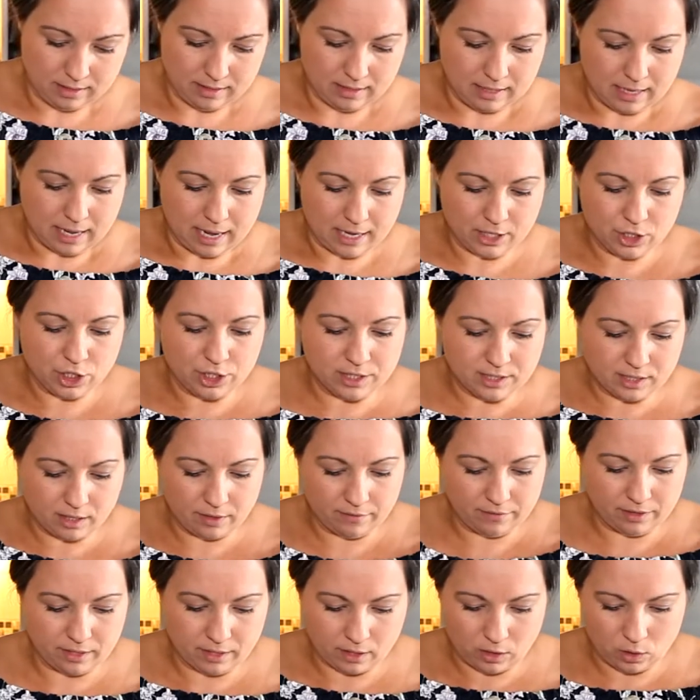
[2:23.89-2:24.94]
And just give
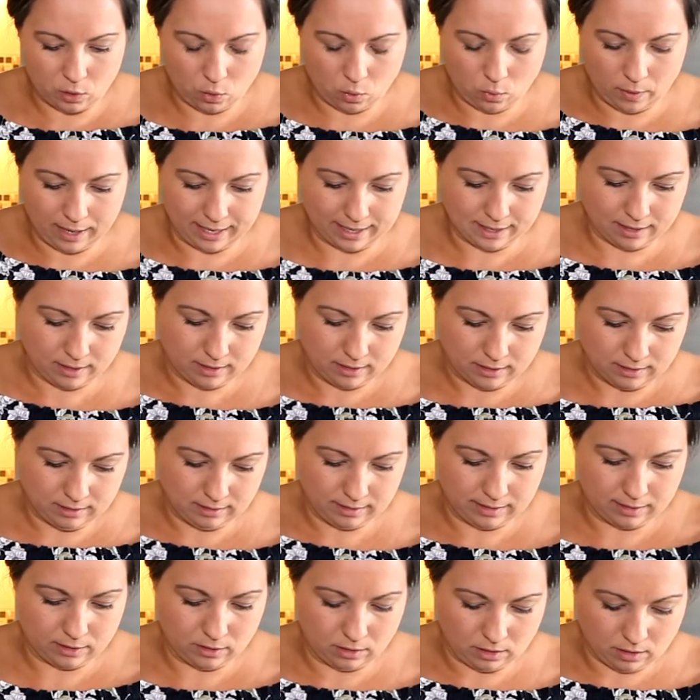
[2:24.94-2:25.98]
it a quick
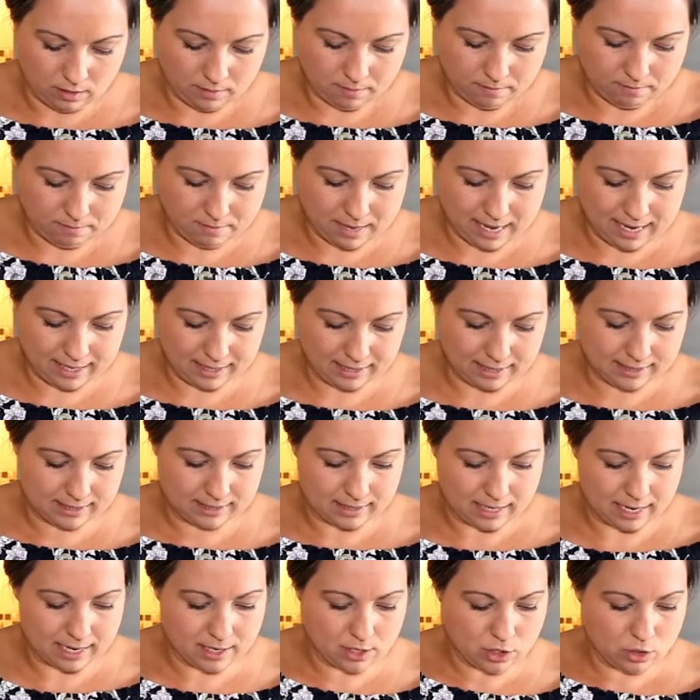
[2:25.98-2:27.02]
little mix
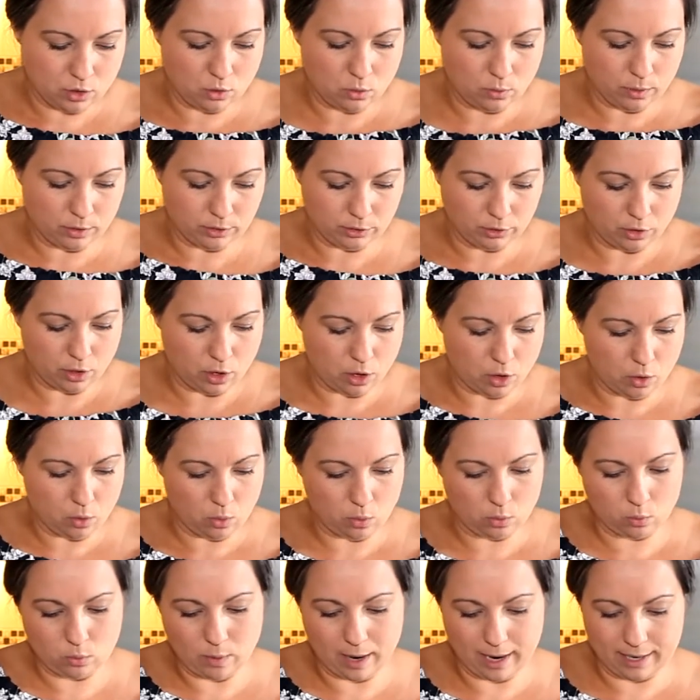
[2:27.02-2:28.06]
and you will know
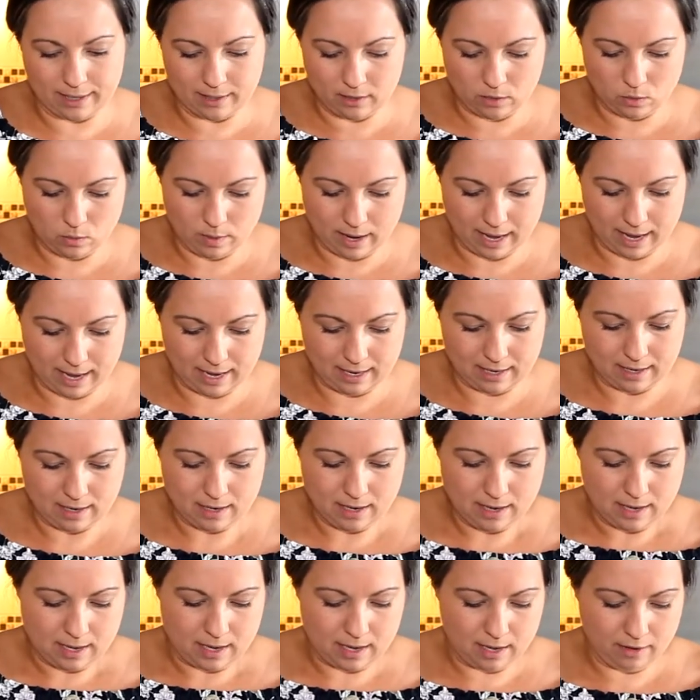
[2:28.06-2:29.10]
right away
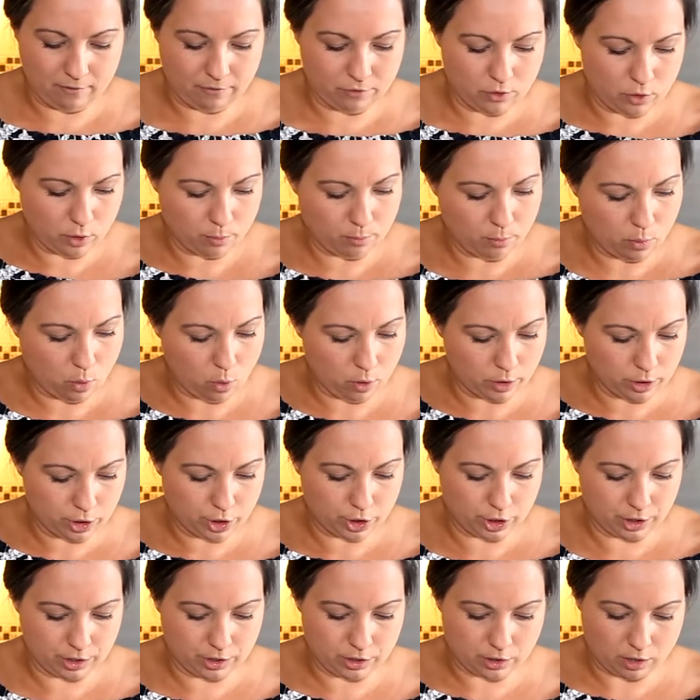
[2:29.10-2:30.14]
if your
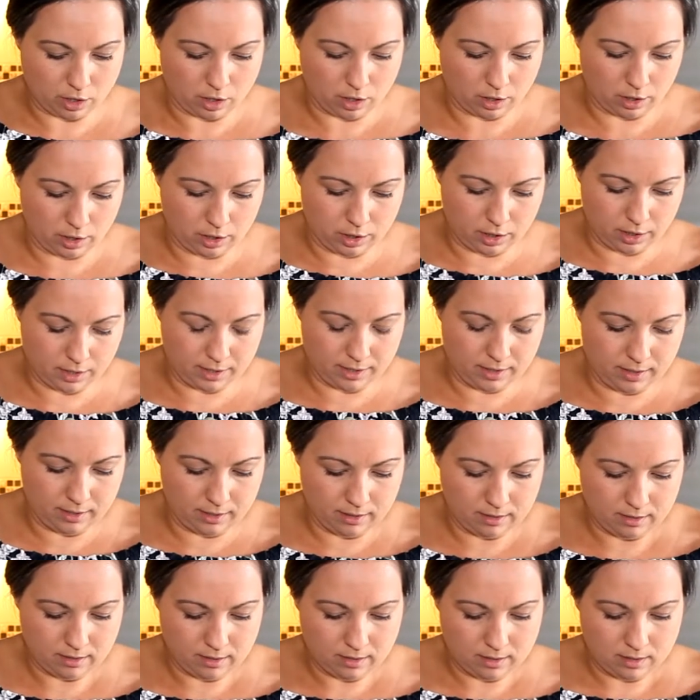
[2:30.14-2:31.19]
portions are good
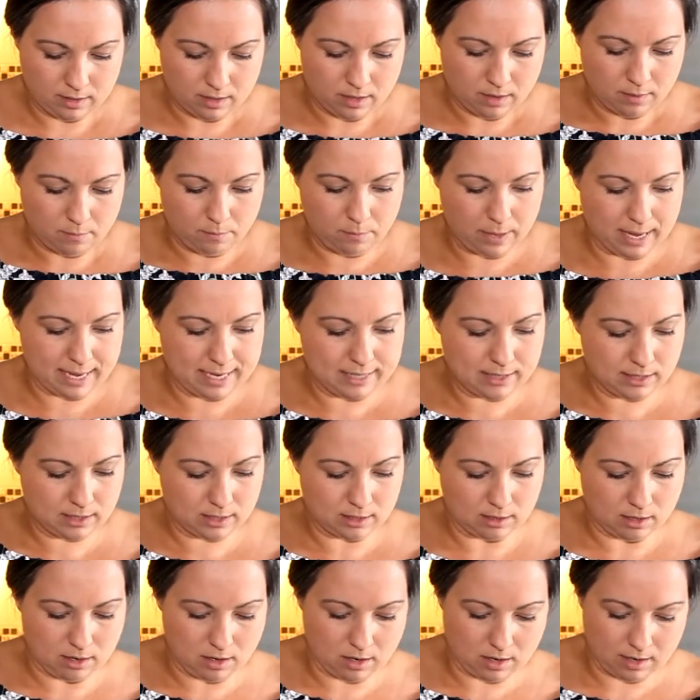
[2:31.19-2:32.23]
based
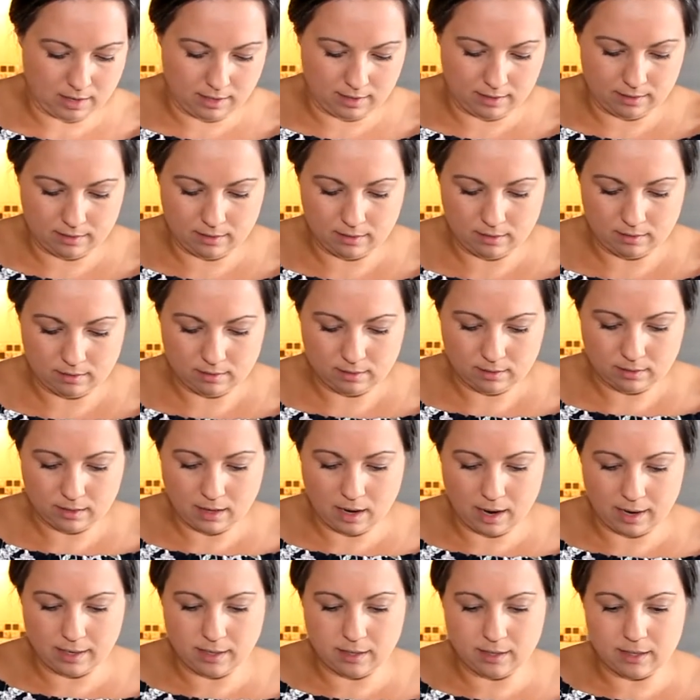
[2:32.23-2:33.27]
on
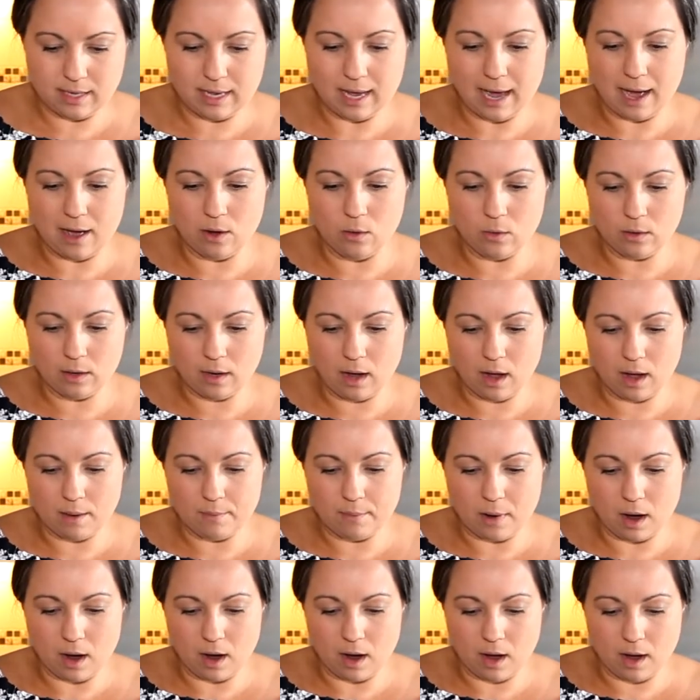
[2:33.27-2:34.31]
kind of the
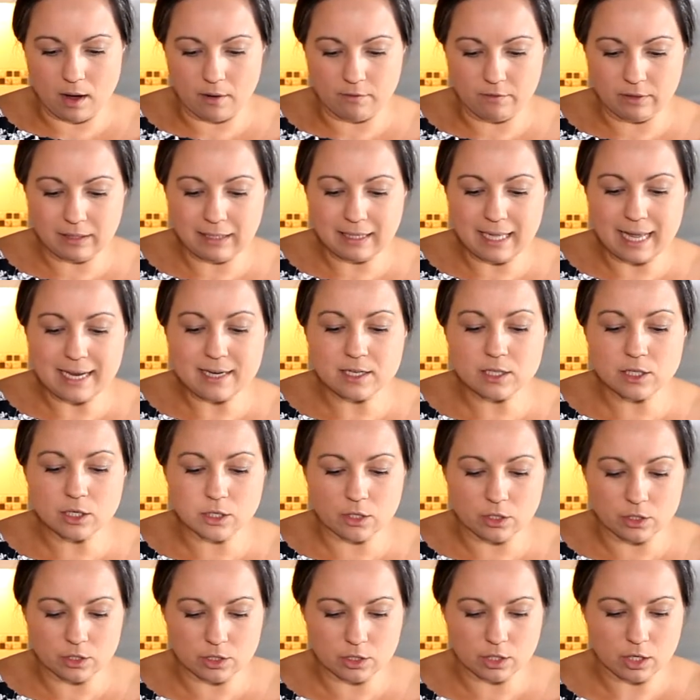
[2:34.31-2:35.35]
outcome of
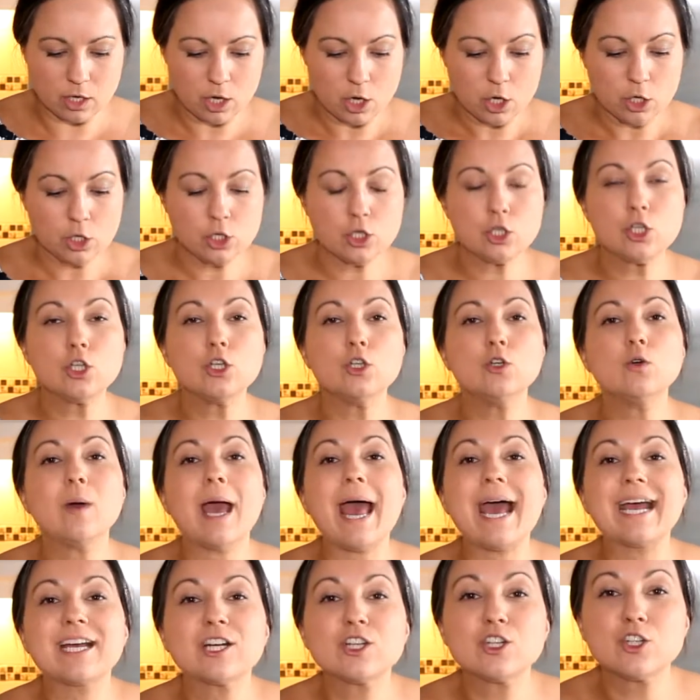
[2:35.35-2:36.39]
lentils to
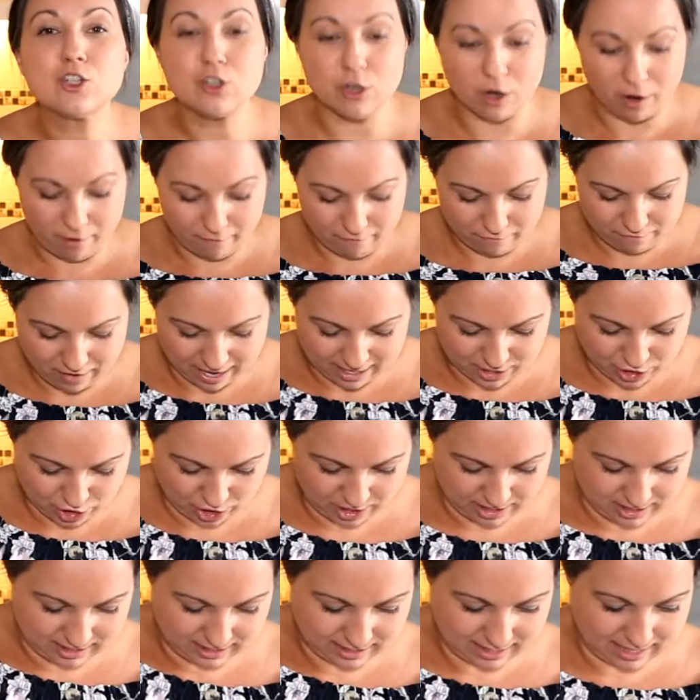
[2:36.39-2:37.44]
extra
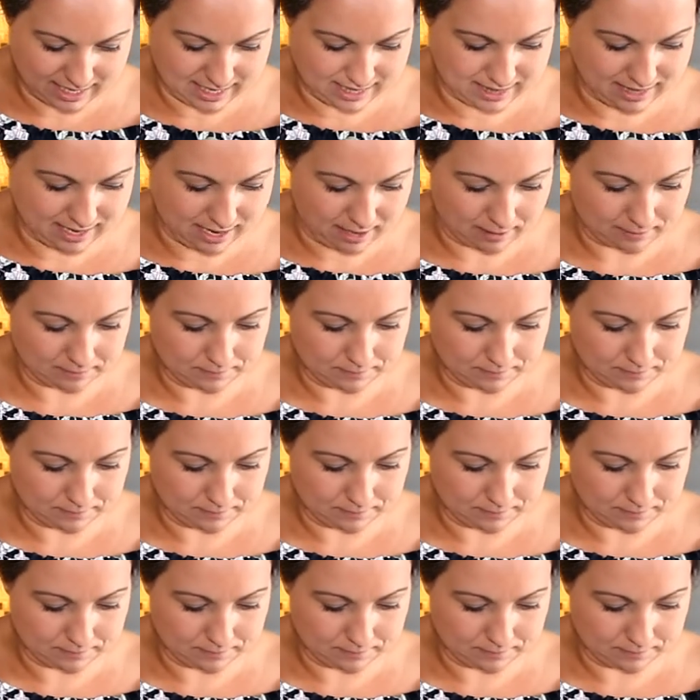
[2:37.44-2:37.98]
veggies in there.